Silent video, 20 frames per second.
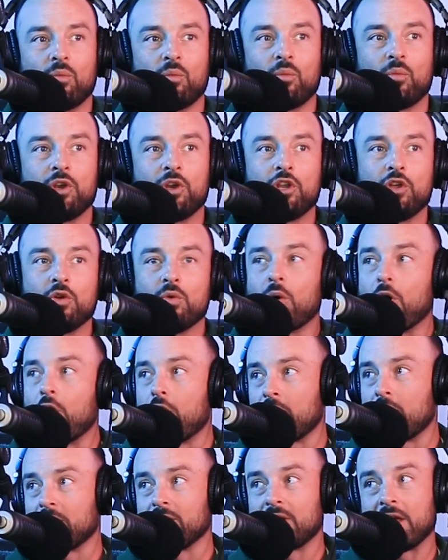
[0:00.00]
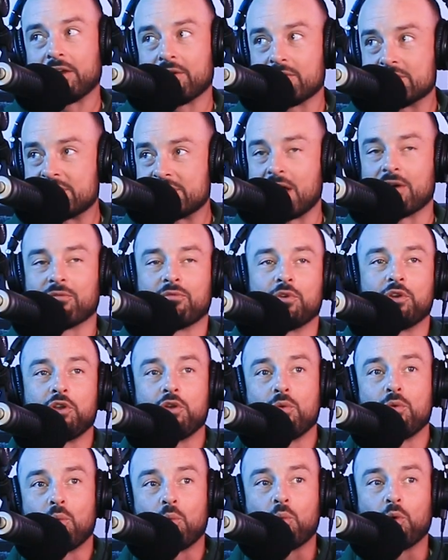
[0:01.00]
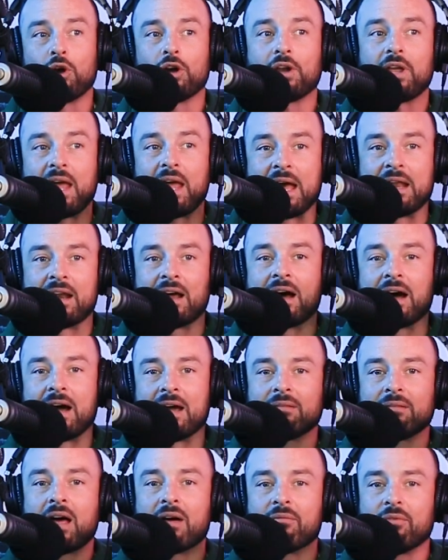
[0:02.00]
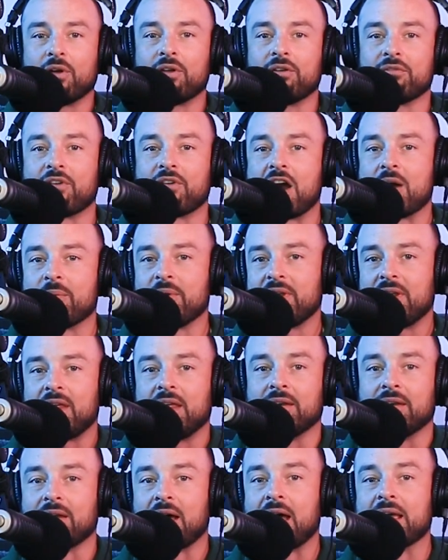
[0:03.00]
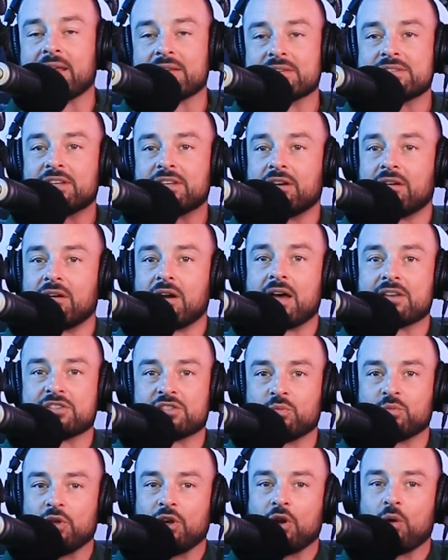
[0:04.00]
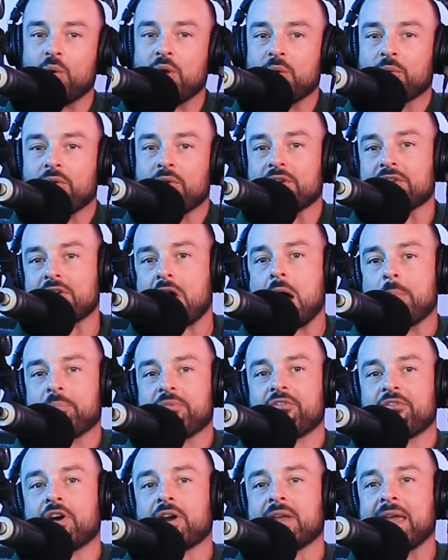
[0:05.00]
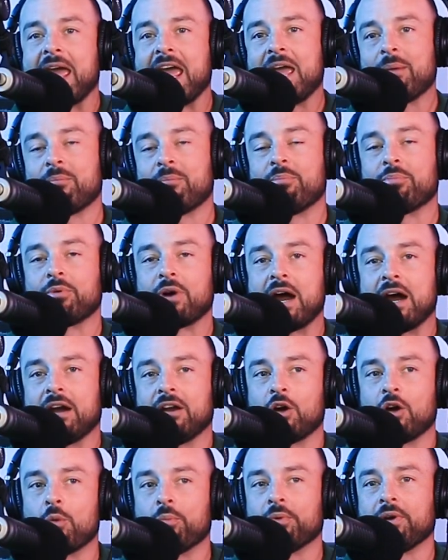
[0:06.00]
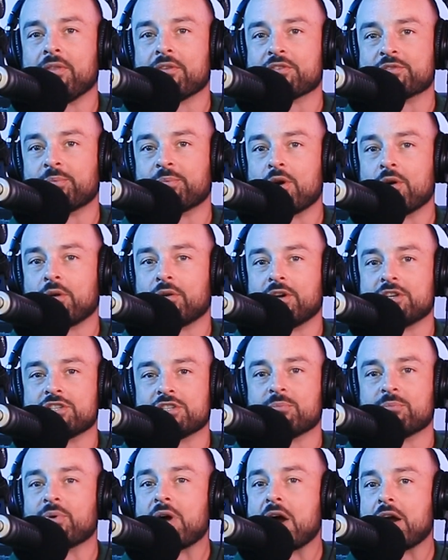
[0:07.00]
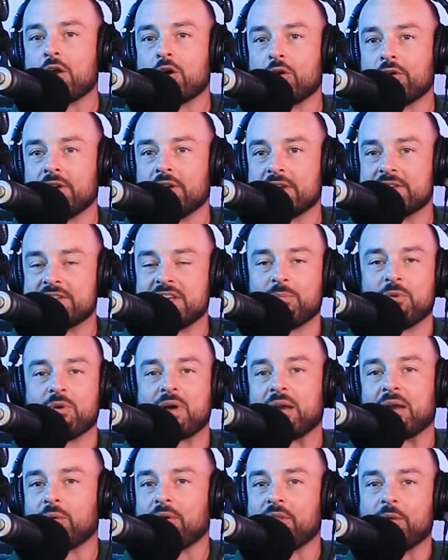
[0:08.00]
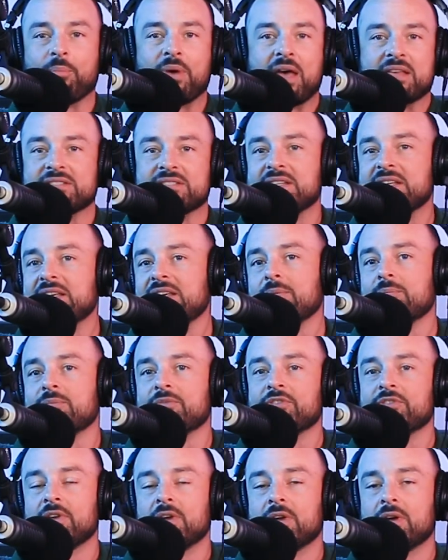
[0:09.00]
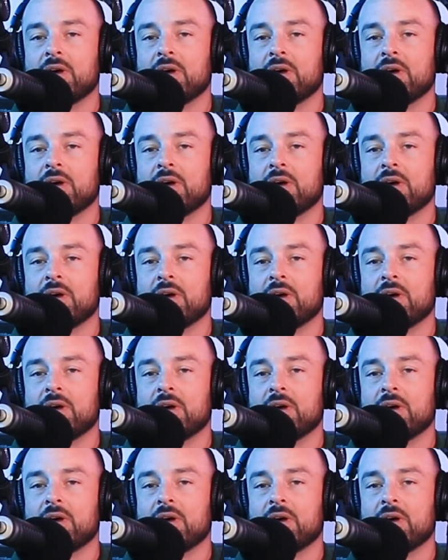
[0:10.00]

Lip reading: when you are like yourself, when you work at a high level environment, and I consider us, we were the top of our game prior to opening this brokerage and prior to owning the team. We had one of the best teams